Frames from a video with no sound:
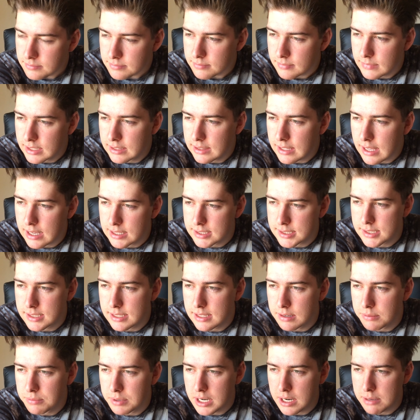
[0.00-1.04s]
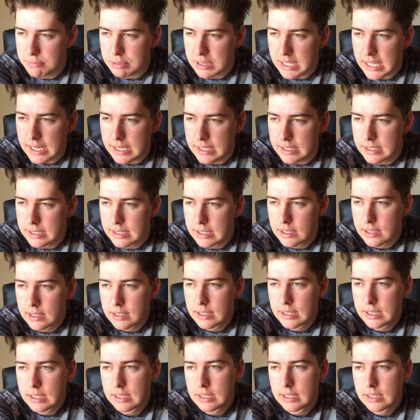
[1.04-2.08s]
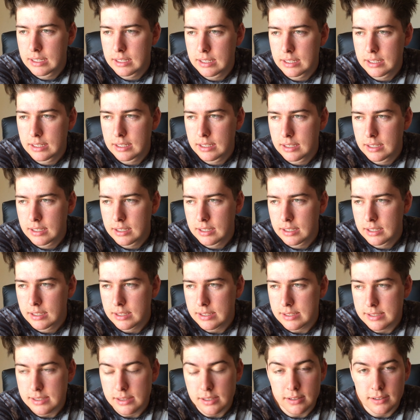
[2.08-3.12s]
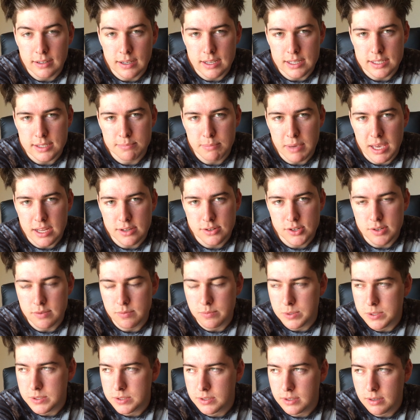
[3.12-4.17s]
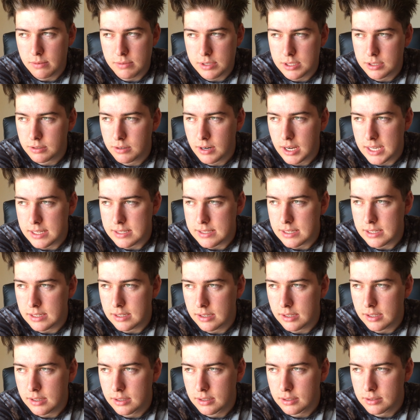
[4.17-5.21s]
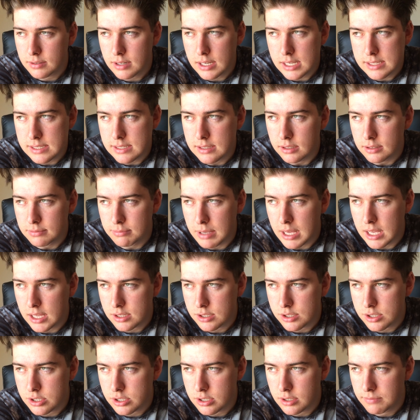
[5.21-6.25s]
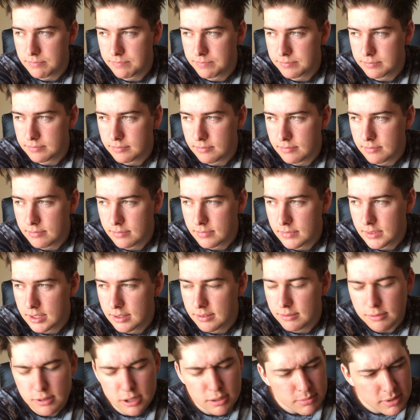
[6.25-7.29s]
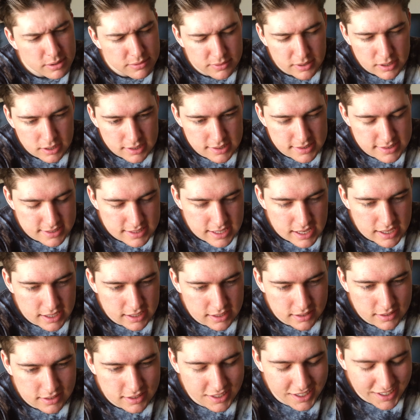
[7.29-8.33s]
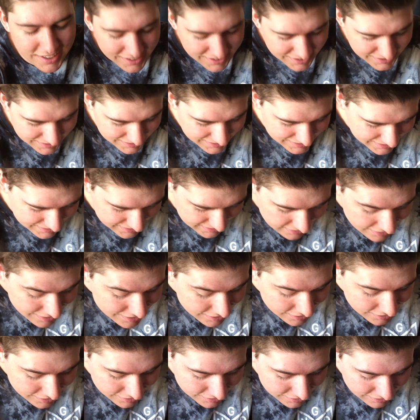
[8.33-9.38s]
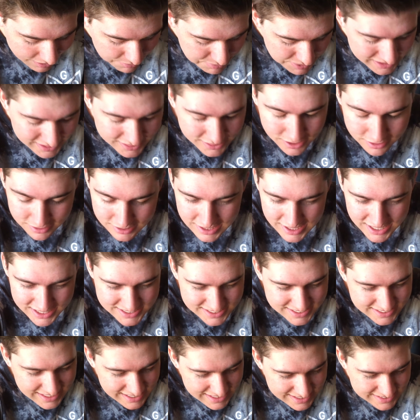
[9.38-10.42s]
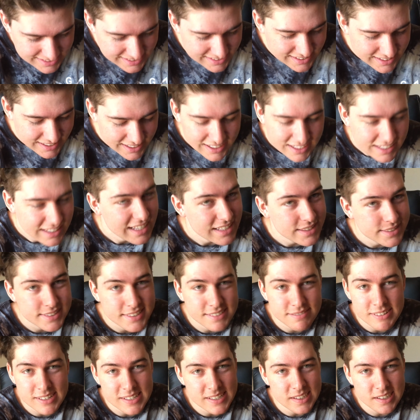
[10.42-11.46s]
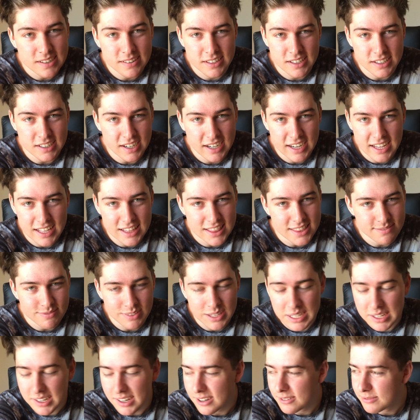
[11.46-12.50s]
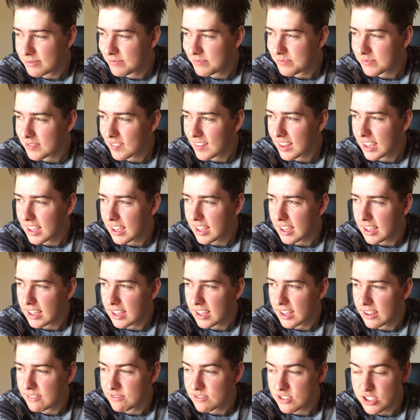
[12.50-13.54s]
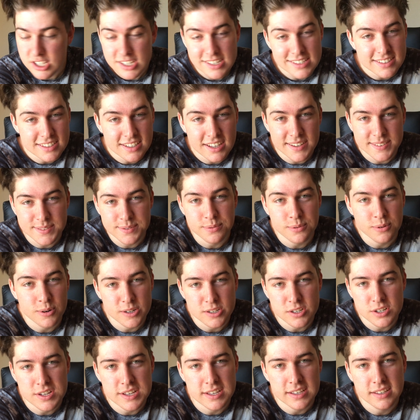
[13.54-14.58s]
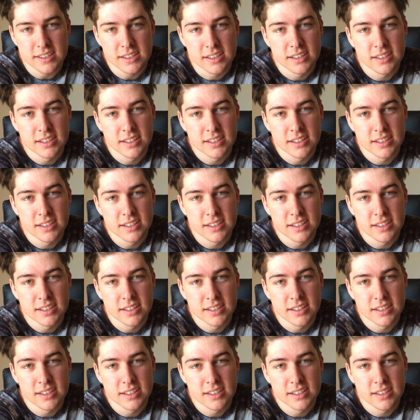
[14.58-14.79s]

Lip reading: Last year when I played this long ass match, it was crazy. A crazy long match. What am I fucking saying? I meant long ass season. That's when you gotta end the video. Cheers guys for watching.